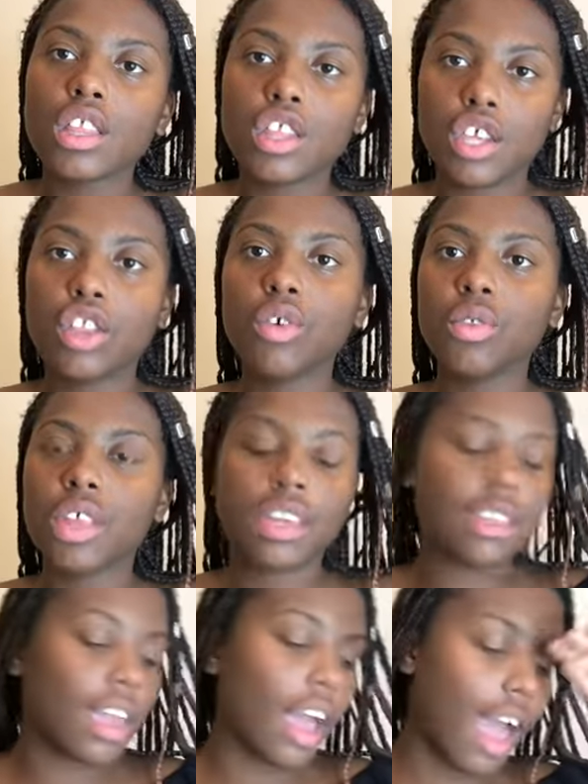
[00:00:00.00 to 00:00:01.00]
to do
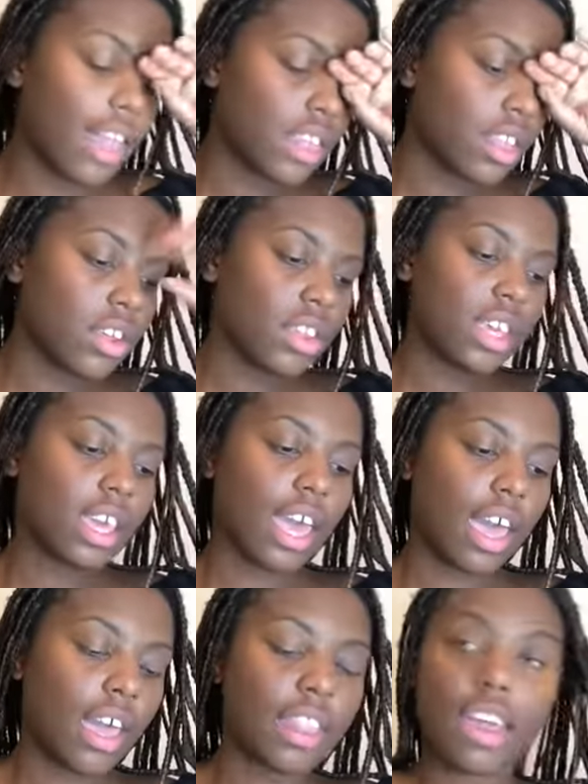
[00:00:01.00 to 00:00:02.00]
this. Like, I literally
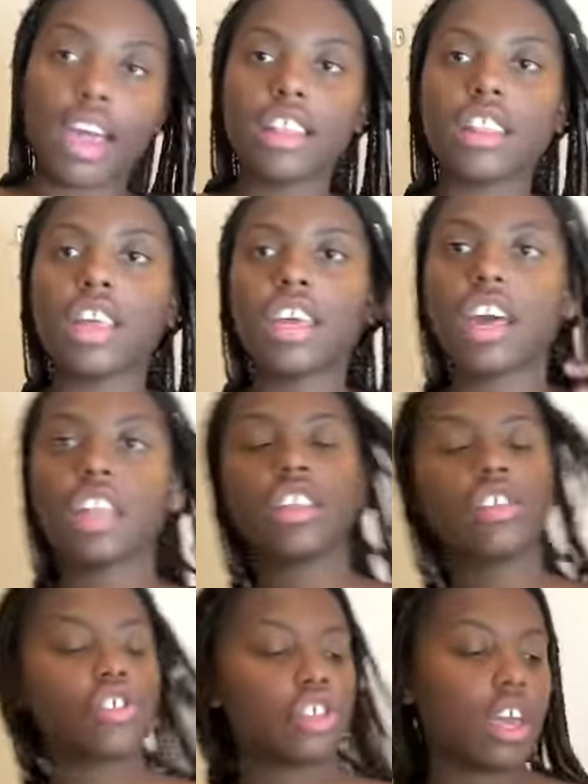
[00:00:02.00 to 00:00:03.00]
can't. Like I
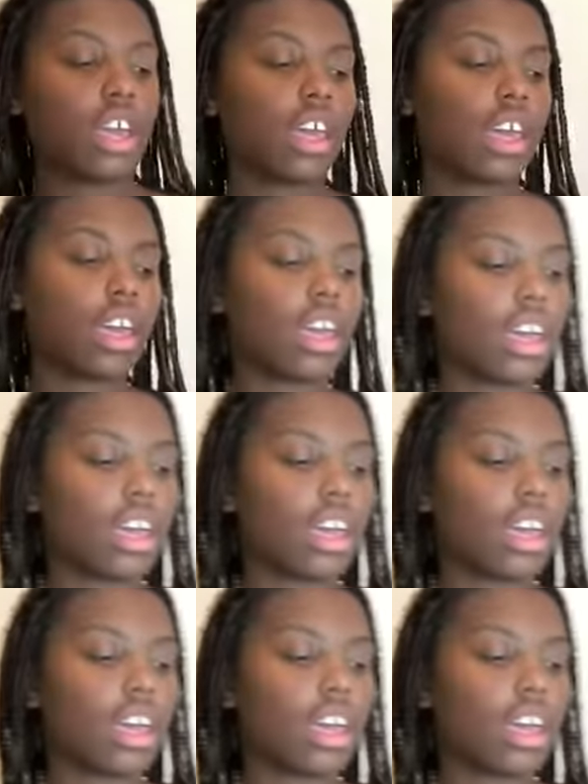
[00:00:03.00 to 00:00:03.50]
legit